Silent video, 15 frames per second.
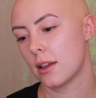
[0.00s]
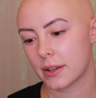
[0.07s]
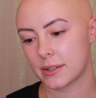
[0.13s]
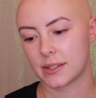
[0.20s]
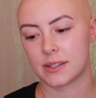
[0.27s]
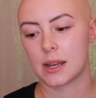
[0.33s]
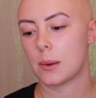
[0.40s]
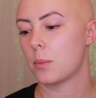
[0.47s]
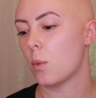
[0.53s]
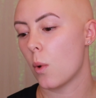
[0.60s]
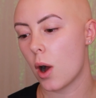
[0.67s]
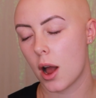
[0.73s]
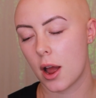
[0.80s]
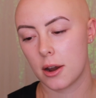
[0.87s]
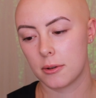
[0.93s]
Step
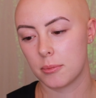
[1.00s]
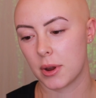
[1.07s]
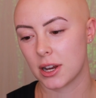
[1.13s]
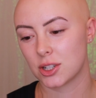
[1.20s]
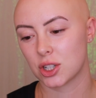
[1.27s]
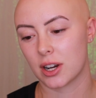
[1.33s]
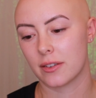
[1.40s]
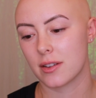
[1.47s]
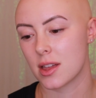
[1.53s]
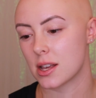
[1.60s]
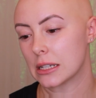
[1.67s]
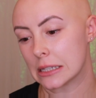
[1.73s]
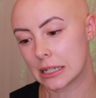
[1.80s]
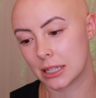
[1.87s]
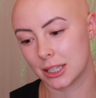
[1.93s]
1, make sure
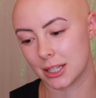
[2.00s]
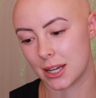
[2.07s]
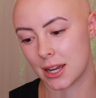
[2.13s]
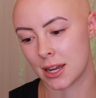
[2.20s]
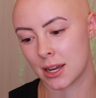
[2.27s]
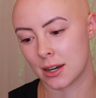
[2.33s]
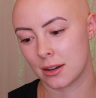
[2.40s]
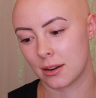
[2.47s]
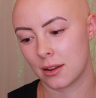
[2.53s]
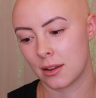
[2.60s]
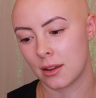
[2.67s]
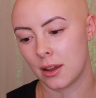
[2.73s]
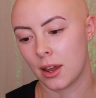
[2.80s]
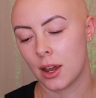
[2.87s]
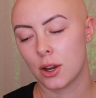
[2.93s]
everything's clean.
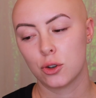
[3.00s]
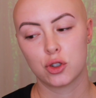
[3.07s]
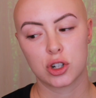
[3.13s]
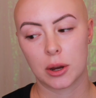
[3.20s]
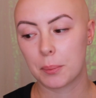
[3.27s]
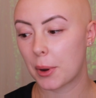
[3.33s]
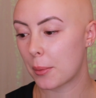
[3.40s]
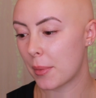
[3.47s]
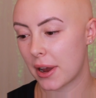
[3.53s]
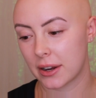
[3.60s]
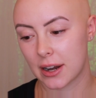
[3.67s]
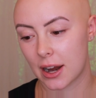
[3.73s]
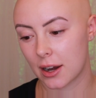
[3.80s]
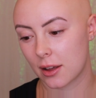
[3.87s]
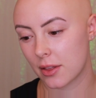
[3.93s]
Trim your
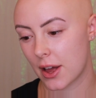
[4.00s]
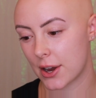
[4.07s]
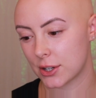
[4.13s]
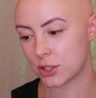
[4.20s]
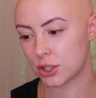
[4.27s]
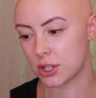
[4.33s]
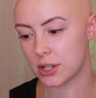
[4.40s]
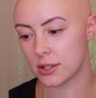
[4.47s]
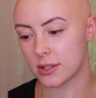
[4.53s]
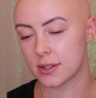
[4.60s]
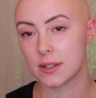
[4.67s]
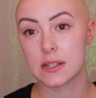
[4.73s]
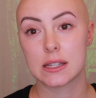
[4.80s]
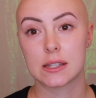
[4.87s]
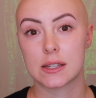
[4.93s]
magnetic lashes.
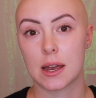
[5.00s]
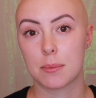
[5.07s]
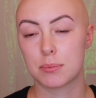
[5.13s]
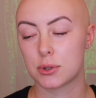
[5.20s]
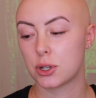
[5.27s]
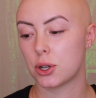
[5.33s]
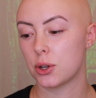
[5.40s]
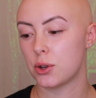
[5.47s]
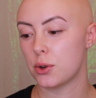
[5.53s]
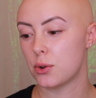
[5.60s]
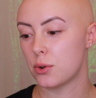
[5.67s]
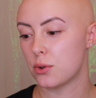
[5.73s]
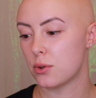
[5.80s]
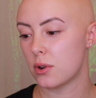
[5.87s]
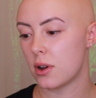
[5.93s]
Step
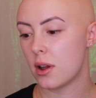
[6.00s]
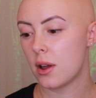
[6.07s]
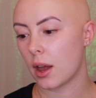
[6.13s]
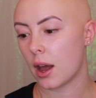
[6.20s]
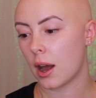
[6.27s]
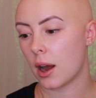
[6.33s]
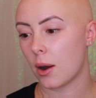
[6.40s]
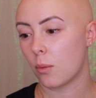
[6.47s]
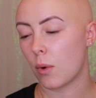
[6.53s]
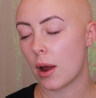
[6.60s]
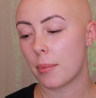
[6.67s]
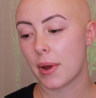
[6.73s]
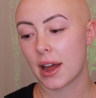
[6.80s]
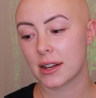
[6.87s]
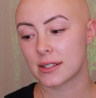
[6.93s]
2,
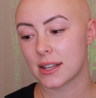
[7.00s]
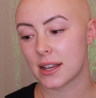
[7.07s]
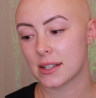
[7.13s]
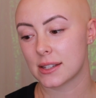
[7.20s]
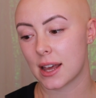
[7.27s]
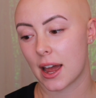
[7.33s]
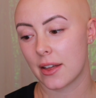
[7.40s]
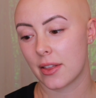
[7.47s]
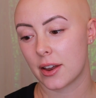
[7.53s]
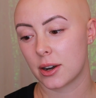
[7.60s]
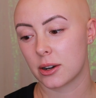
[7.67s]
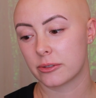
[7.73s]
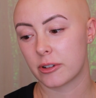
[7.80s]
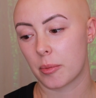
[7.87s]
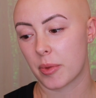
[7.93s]
wipe excess
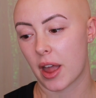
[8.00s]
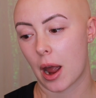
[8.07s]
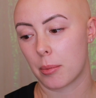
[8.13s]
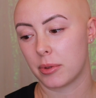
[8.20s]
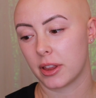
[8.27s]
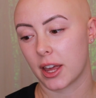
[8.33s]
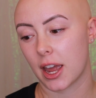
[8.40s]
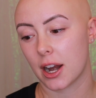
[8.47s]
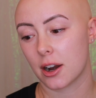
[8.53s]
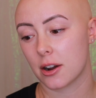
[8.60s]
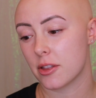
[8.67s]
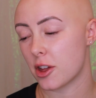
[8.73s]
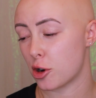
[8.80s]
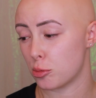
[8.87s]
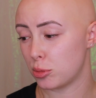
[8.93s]
eyeliner from the
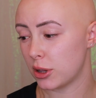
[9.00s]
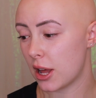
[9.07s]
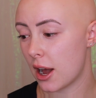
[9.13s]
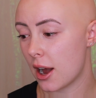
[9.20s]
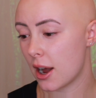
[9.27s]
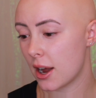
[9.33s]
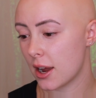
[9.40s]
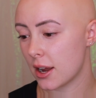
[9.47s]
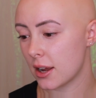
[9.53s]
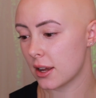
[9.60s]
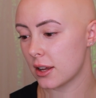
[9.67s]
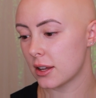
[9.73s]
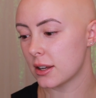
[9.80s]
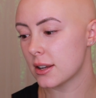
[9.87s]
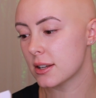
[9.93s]
applicator, then apply.
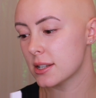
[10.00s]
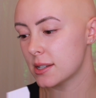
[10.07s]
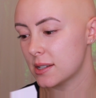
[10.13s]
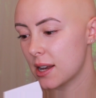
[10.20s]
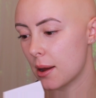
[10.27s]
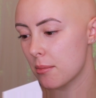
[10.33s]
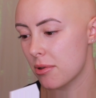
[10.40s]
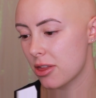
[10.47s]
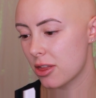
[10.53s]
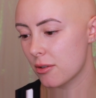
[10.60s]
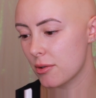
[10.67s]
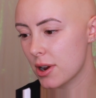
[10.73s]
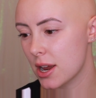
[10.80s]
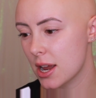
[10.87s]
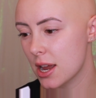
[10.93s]
Step
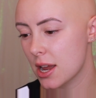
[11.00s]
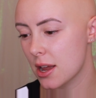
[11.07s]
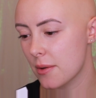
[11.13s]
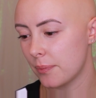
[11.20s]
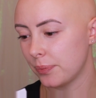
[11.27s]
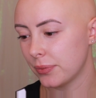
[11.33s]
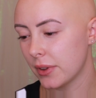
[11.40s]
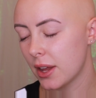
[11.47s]
3,